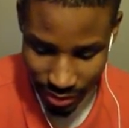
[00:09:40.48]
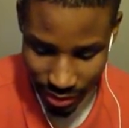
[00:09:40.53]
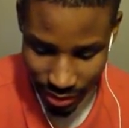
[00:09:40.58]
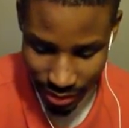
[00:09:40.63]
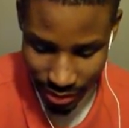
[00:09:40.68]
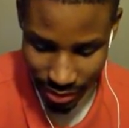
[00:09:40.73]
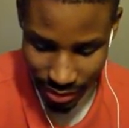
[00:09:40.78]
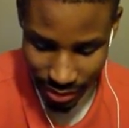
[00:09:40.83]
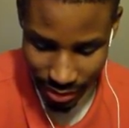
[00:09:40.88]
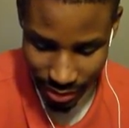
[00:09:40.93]

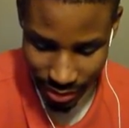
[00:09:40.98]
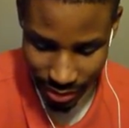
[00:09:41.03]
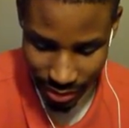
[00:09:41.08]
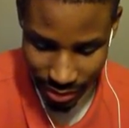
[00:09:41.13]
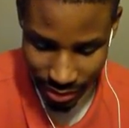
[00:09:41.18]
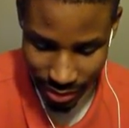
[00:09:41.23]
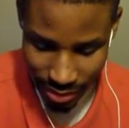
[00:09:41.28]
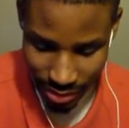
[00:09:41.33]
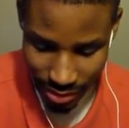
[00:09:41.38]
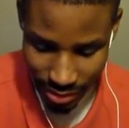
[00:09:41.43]
Okay.
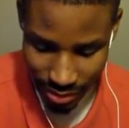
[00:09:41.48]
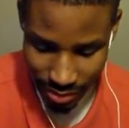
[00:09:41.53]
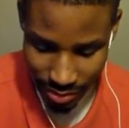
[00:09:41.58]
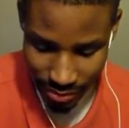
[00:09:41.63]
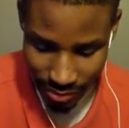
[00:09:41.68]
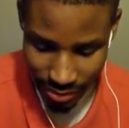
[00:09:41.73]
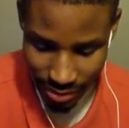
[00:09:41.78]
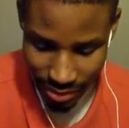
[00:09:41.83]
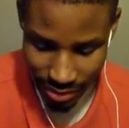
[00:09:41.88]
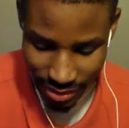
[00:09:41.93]
Come
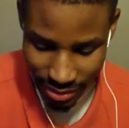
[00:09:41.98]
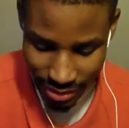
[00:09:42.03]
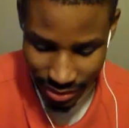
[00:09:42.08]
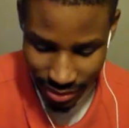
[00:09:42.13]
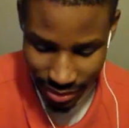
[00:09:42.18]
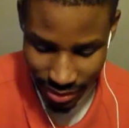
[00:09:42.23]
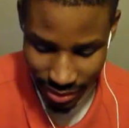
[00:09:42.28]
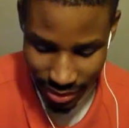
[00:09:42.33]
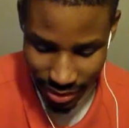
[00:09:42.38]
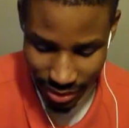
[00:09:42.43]
on,
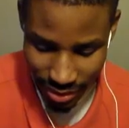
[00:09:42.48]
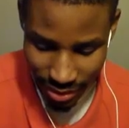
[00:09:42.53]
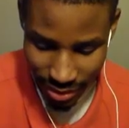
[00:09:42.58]
Rose